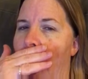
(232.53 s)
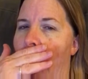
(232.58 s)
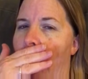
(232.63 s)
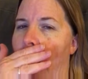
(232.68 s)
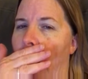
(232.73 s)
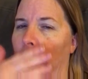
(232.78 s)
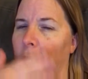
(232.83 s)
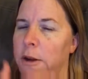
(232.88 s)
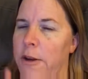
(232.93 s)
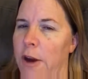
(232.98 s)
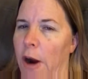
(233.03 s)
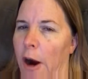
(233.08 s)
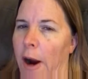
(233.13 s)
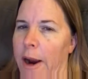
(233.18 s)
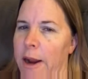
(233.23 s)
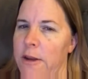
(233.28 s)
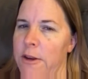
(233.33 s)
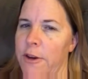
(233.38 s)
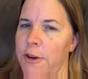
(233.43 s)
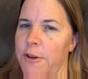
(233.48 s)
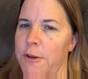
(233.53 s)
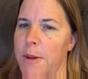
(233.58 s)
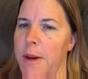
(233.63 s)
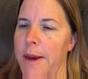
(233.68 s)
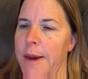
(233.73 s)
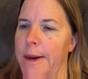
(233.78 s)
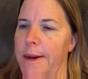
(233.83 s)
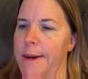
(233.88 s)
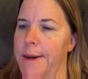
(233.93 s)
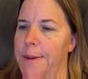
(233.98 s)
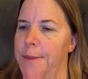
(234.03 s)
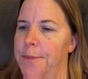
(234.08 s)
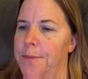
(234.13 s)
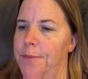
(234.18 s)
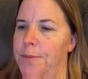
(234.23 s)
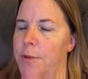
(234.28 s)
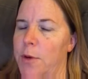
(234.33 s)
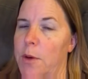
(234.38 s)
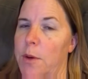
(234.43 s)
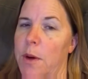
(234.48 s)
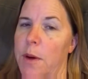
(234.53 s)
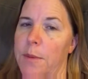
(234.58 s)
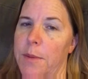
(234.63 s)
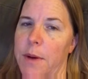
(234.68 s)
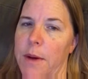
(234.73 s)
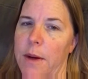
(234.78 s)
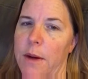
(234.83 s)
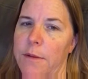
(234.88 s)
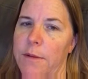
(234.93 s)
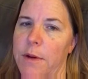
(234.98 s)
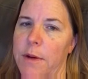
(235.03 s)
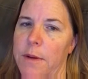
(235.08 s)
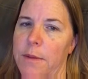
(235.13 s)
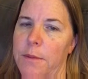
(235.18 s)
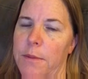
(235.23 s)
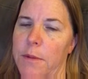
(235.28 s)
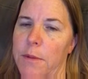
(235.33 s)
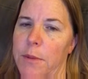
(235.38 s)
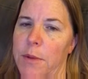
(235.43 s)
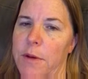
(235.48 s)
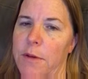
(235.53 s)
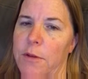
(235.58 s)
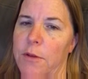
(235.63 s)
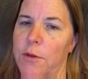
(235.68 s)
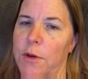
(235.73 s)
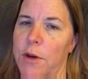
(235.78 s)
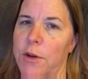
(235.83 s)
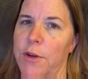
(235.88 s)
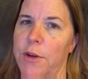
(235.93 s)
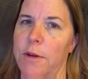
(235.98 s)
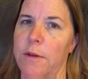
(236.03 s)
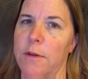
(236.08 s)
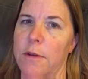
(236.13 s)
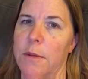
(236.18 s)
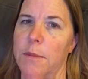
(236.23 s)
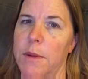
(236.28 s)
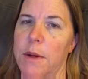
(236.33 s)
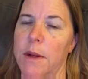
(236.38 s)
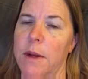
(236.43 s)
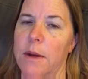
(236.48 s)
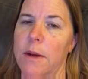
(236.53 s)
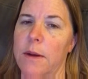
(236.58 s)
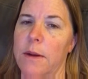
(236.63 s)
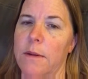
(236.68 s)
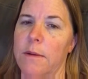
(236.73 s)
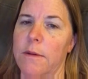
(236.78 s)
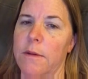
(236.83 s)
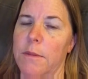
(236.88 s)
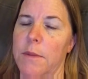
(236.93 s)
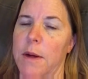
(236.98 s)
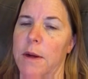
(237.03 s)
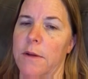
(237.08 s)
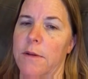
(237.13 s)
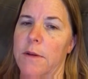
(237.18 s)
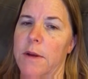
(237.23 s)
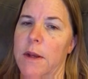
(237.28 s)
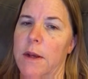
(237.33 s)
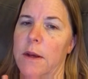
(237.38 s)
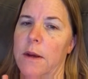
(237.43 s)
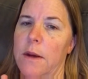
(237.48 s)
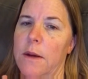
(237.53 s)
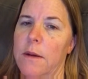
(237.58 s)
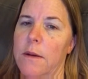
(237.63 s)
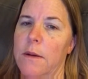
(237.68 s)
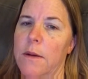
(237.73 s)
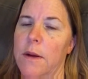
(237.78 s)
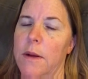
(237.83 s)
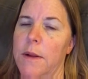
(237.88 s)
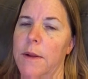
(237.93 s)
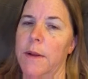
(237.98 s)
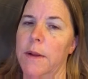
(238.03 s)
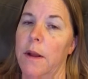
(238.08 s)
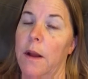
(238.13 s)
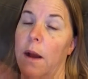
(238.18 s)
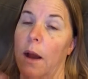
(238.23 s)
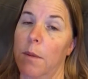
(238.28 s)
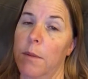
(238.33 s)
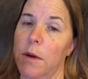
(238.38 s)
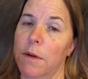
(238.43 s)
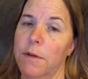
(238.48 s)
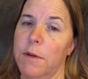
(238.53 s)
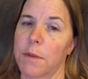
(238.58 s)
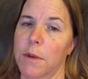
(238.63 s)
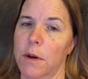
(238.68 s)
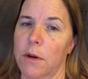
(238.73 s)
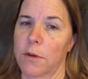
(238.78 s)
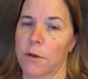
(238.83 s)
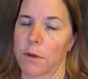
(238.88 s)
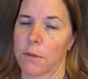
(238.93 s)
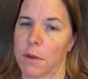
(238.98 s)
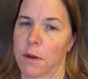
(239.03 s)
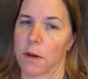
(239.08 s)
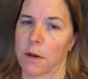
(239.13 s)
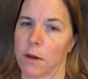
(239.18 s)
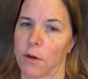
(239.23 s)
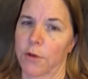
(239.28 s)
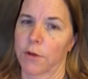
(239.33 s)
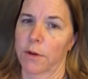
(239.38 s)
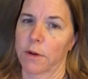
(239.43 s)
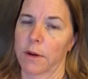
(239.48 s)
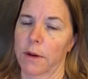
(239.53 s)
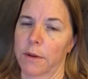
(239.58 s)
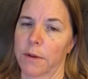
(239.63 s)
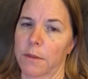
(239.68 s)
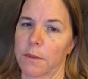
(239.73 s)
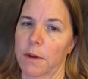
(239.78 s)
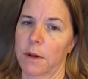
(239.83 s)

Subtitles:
Anyway, I'm gonna have a piece of string cheese in a minute and some iced tea, and I'm off tomorrow, so I'm not in a huge hurry to go to